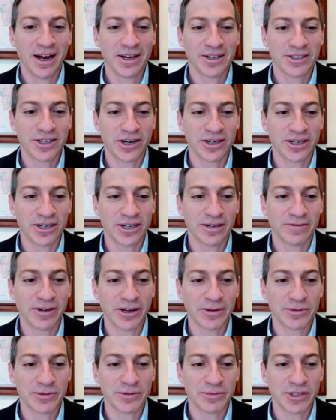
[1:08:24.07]
starting to
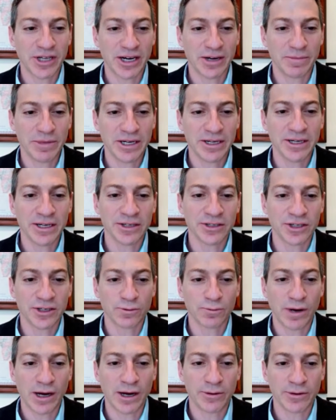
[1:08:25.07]
develop some cytopenias
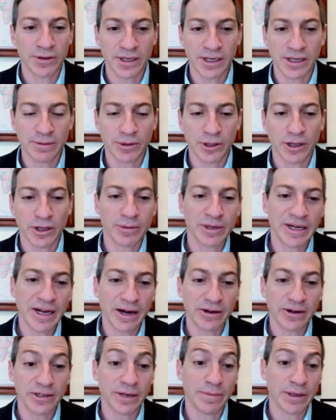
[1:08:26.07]
as well, with the hemoglobin
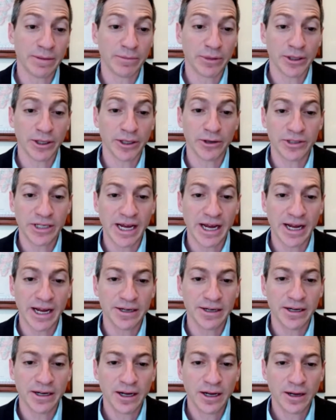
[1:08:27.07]
now dipping below
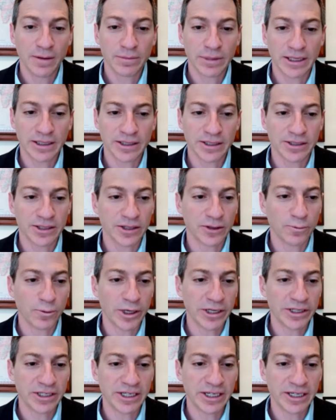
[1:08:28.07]
10, platelets in the
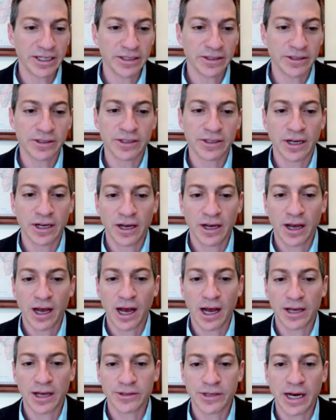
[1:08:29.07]
1 teens.
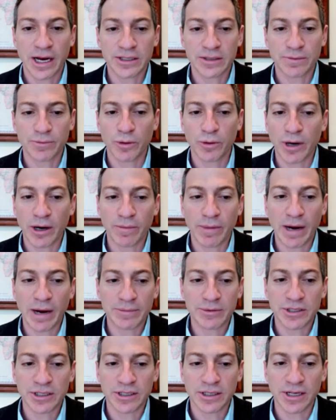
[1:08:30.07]
So has a bone marrow
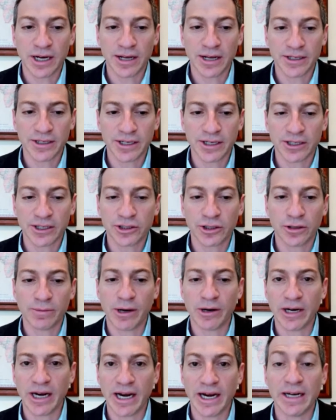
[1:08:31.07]
biopsy done that does show
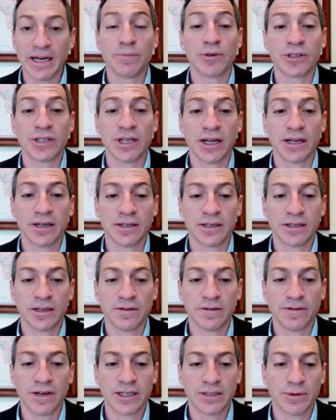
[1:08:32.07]
about 80%
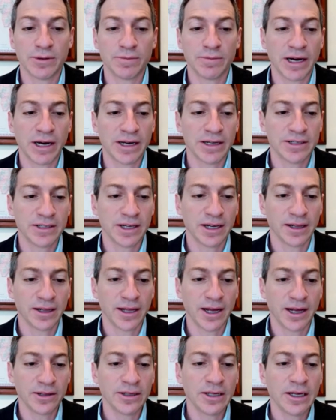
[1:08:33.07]
effacement by
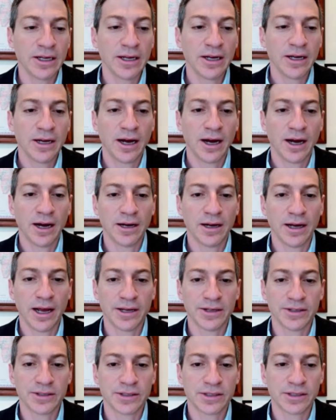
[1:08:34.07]
CLL.
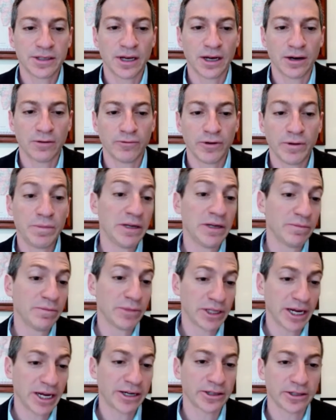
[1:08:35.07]
has repeat
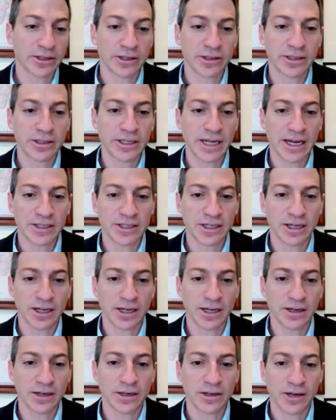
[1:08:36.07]
molecular
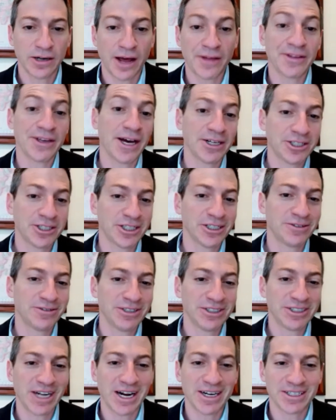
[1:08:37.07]
testing, not the
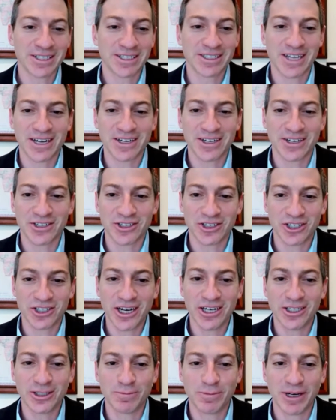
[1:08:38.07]
IGHV status because that doesn't
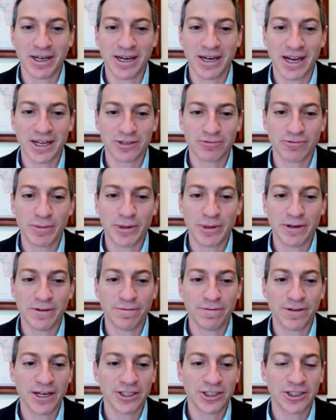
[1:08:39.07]
change, but has repeat
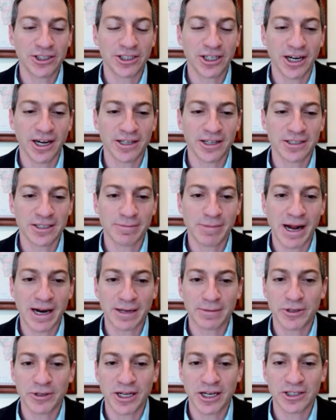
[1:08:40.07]
FISH and
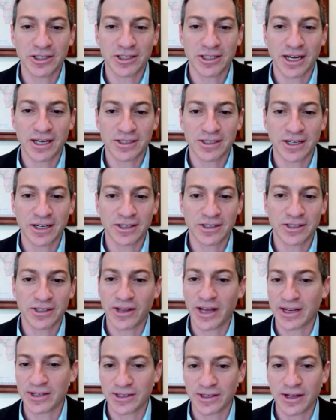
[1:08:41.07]
somatic mutation testing, still
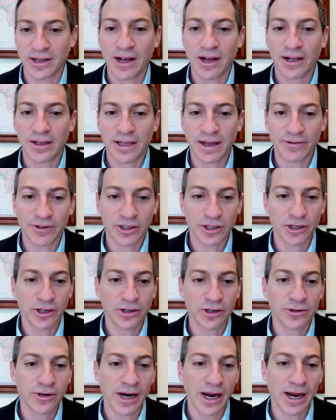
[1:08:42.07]
has
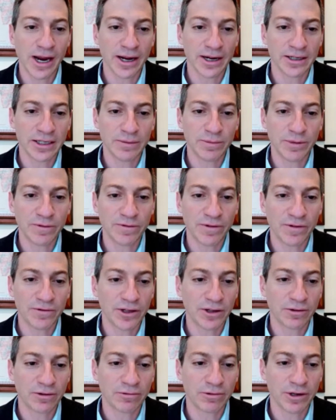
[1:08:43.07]
11q and
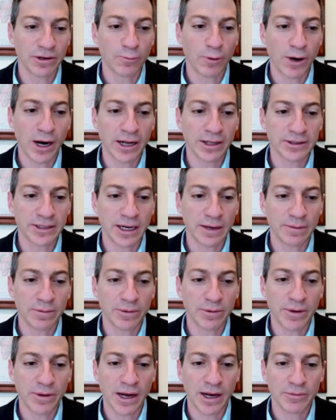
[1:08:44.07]
TP53 wild type
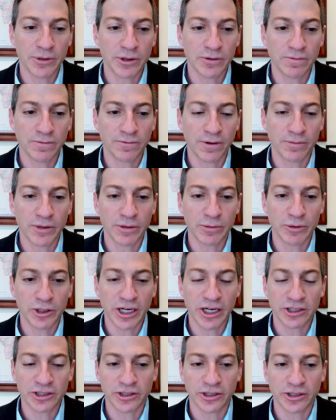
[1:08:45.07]
from the
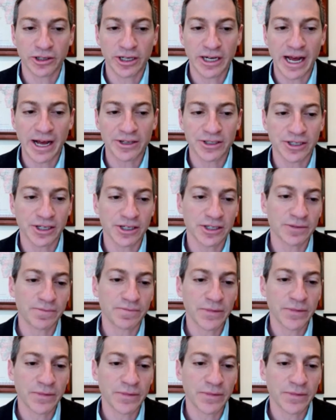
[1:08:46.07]
mutational analysis.